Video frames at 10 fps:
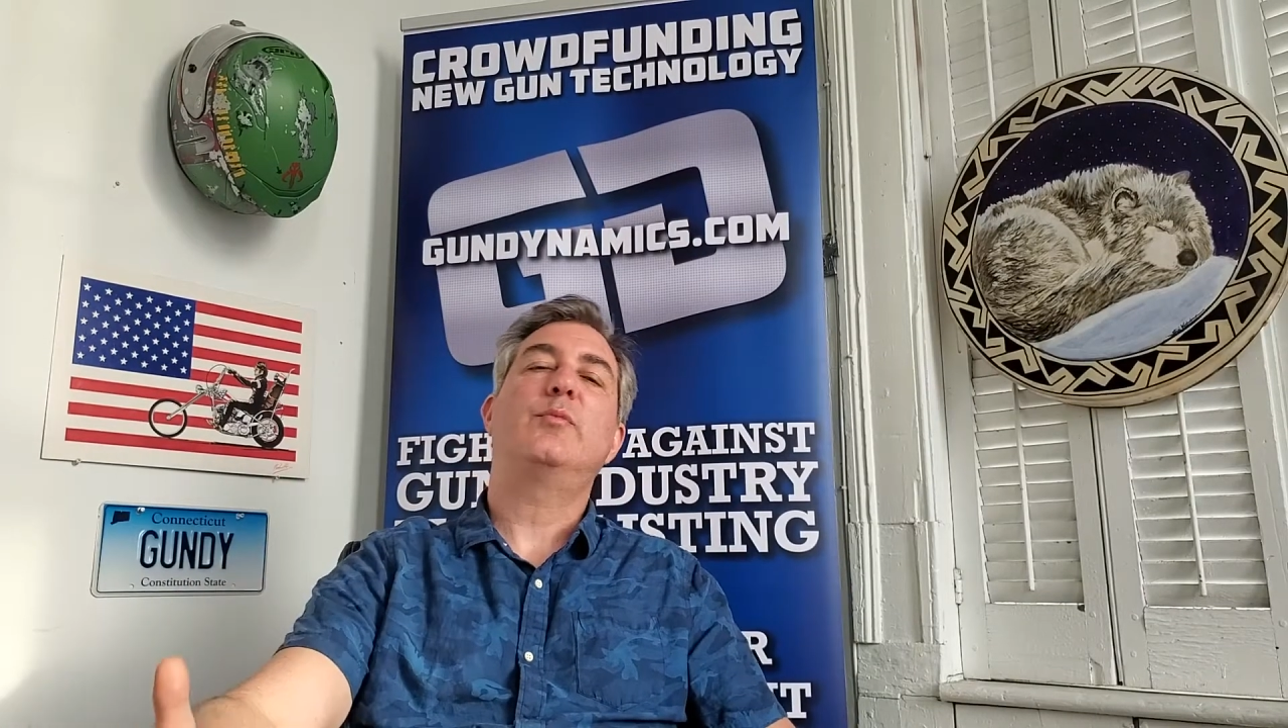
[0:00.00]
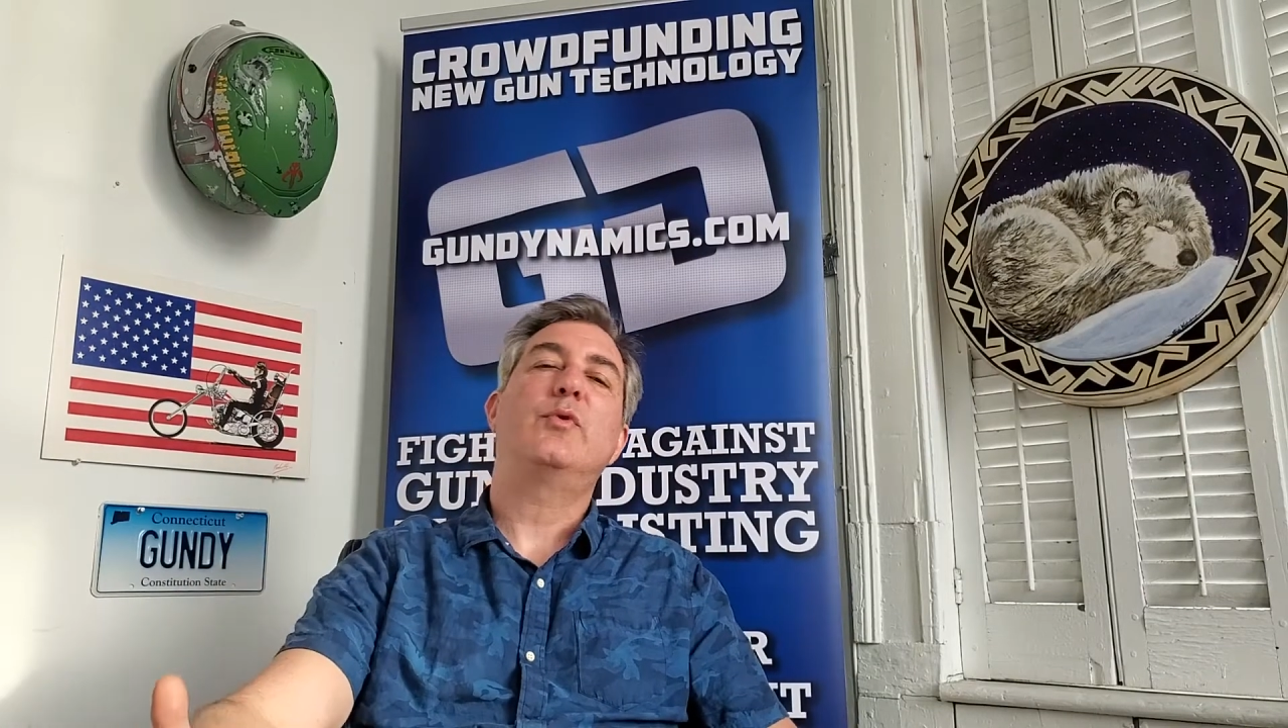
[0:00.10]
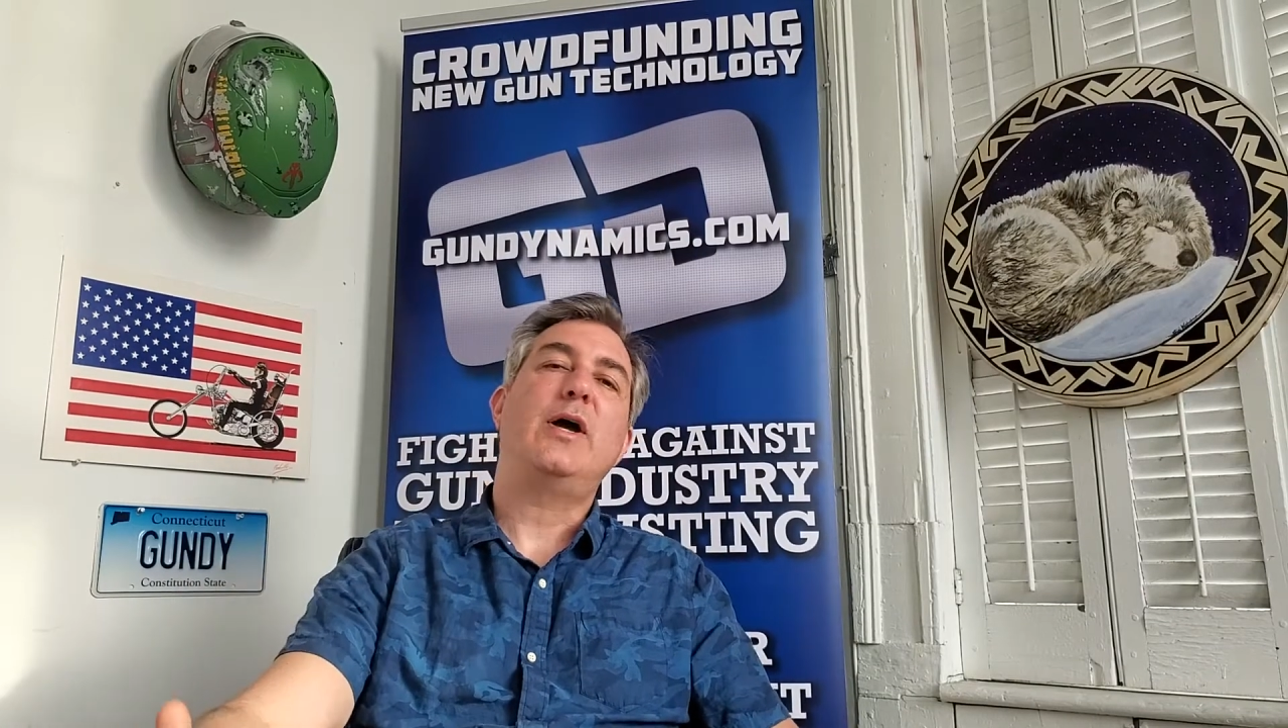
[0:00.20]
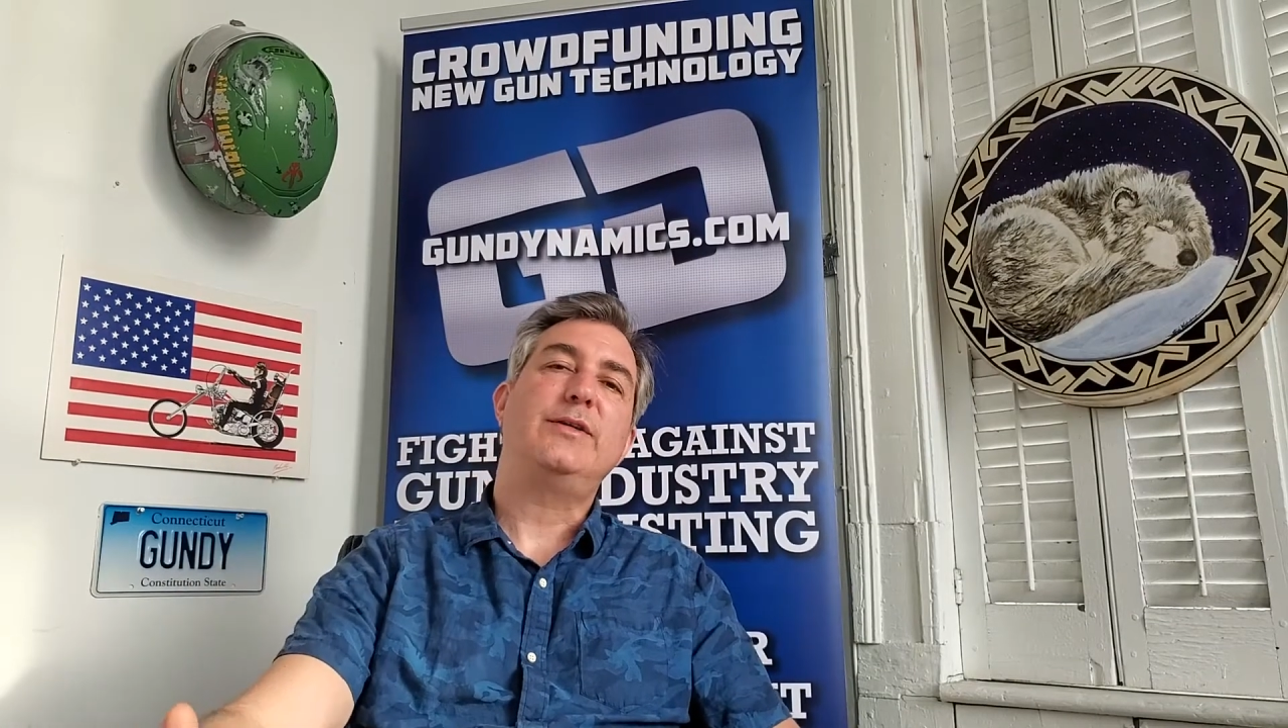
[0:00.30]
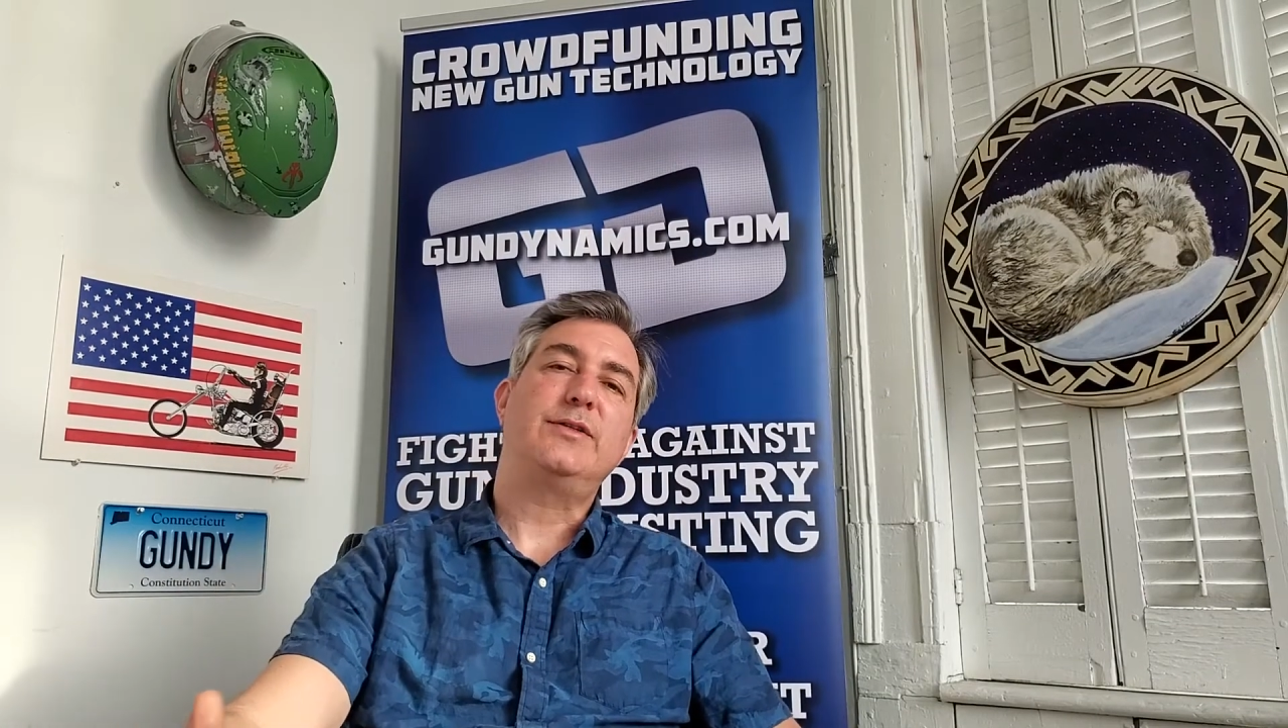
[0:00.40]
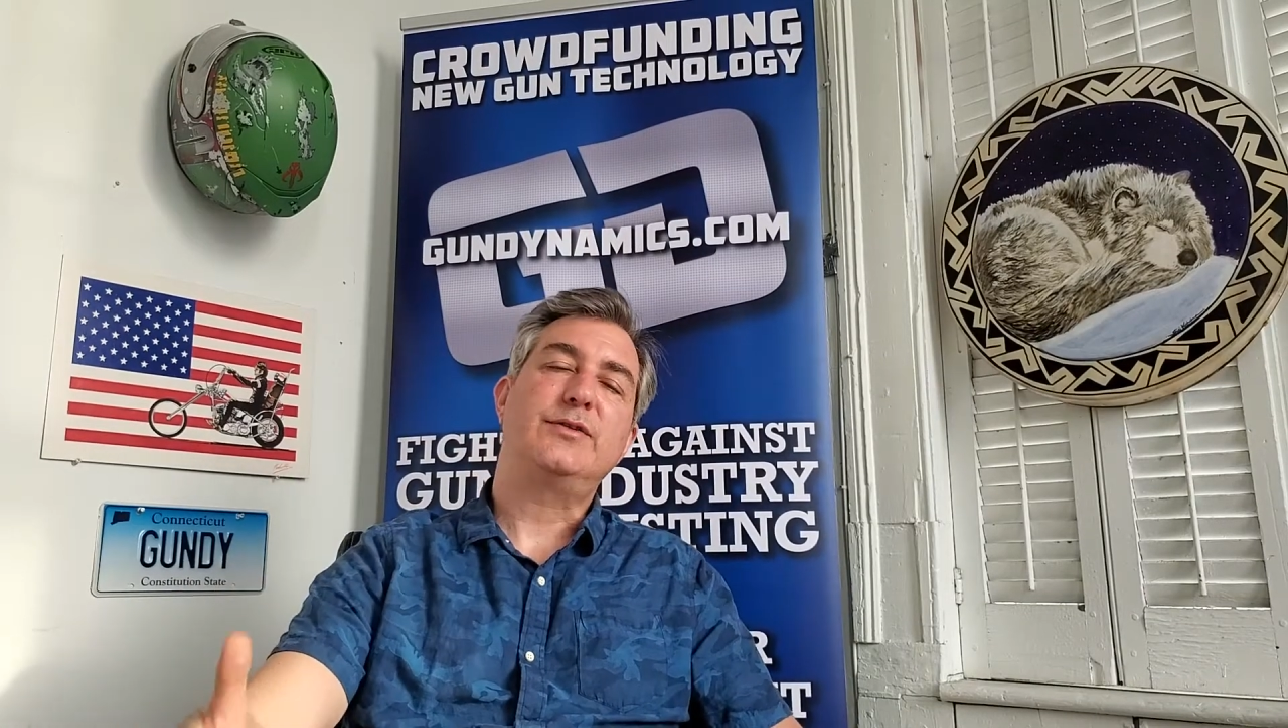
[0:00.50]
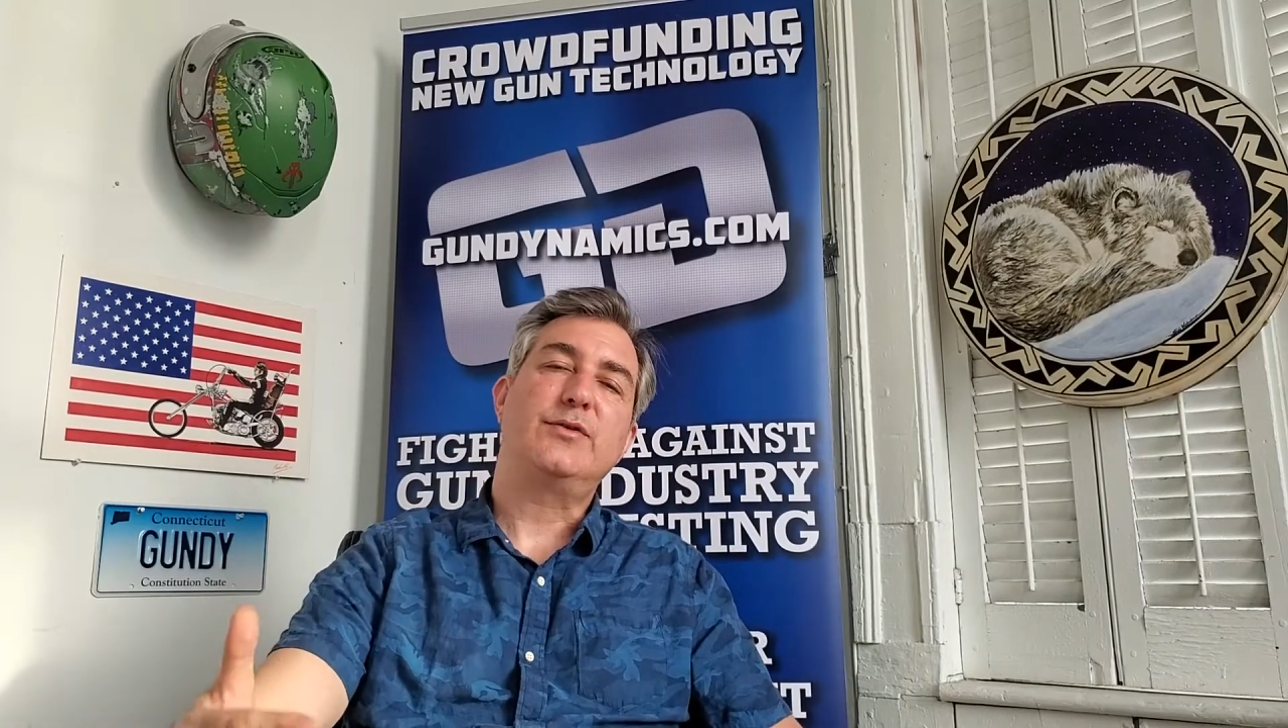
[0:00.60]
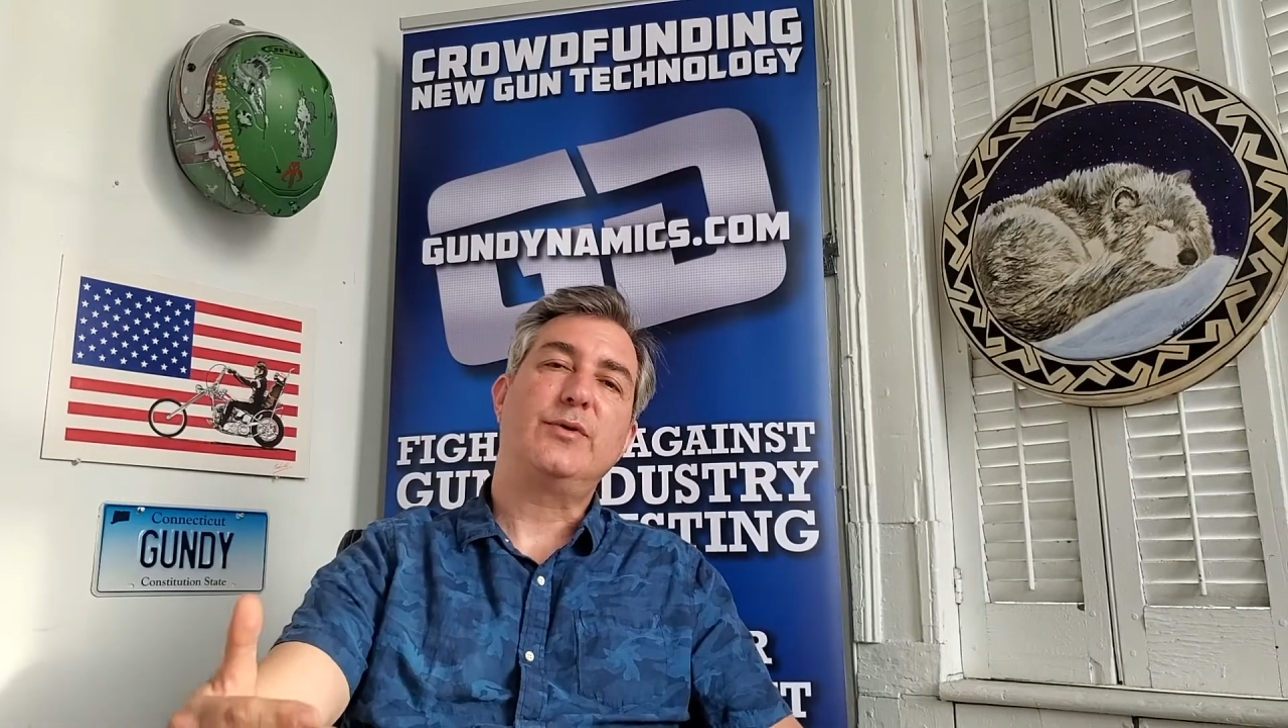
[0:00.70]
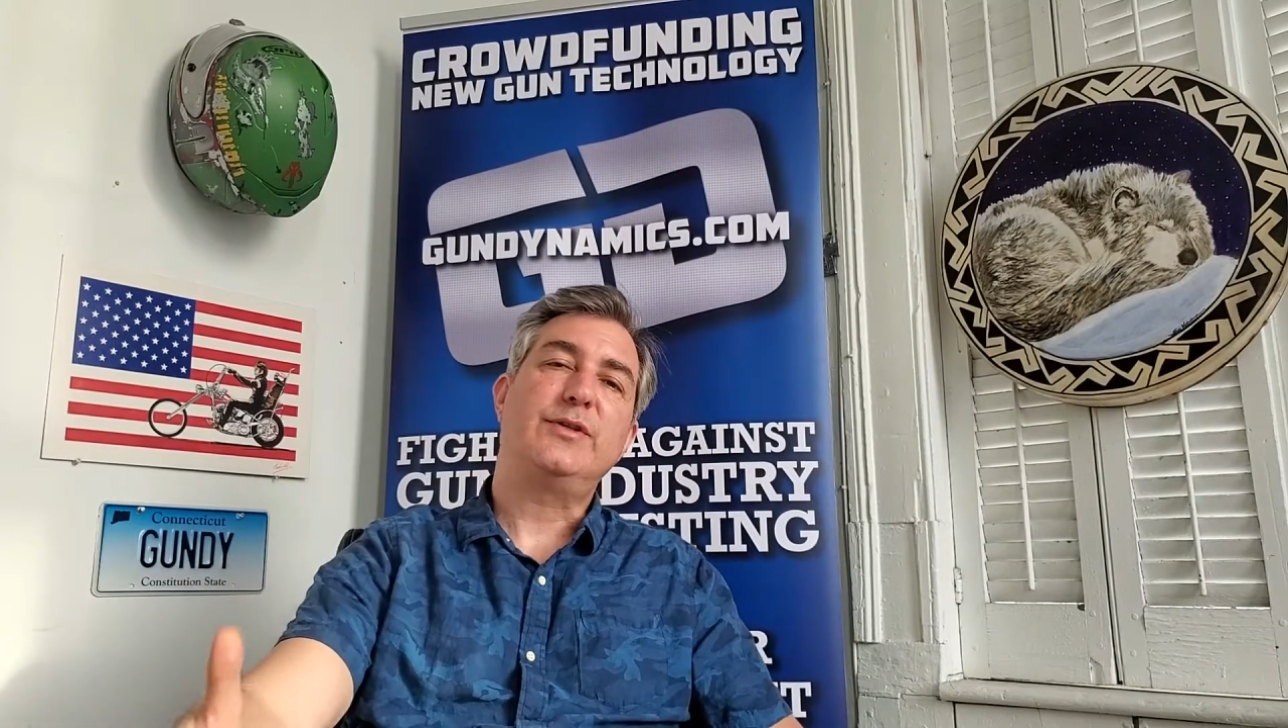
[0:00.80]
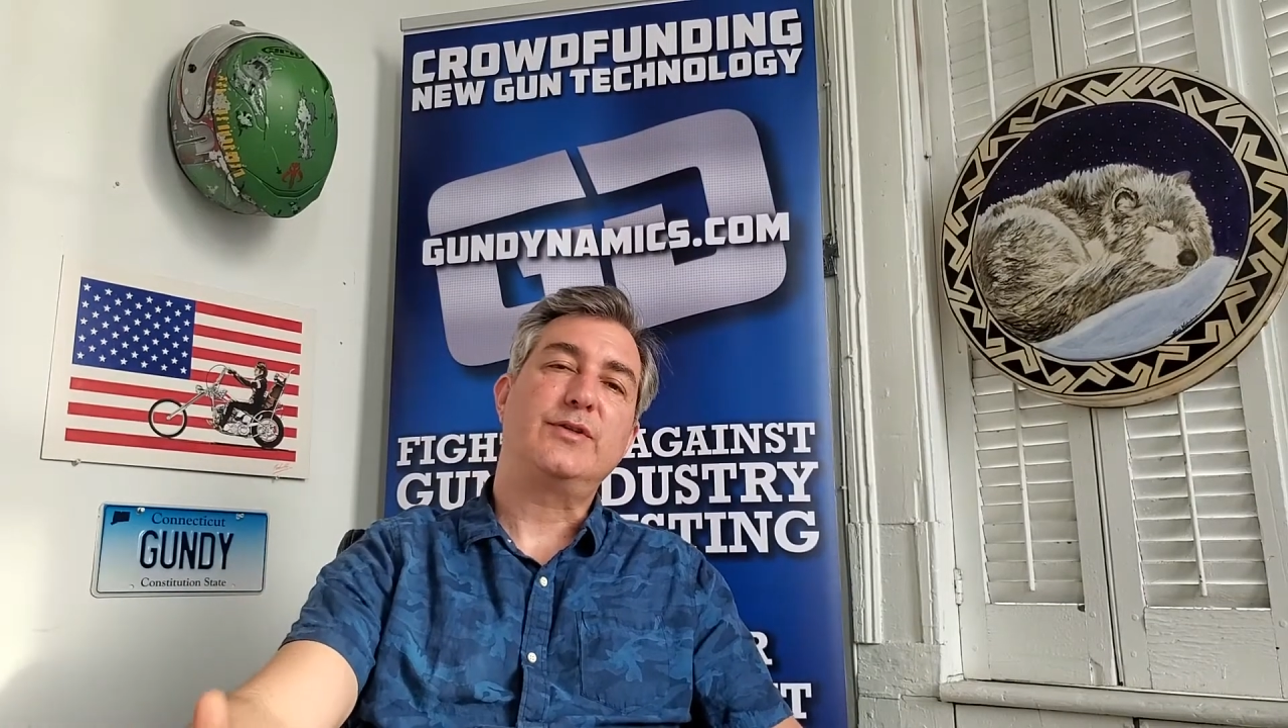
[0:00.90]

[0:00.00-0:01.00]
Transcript: prices during